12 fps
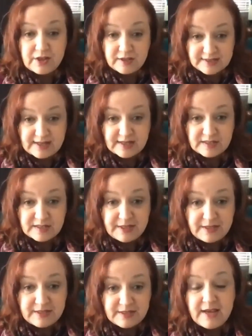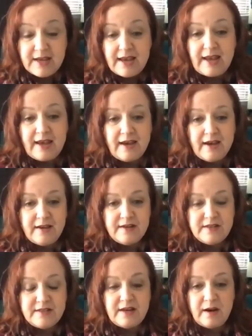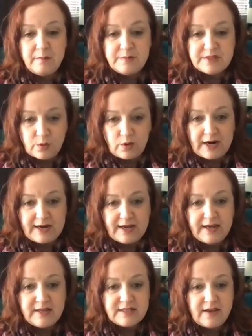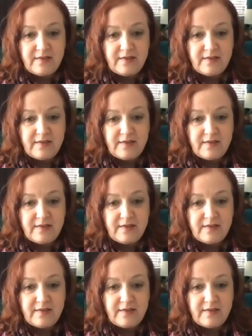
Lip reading: assessment and scoring it,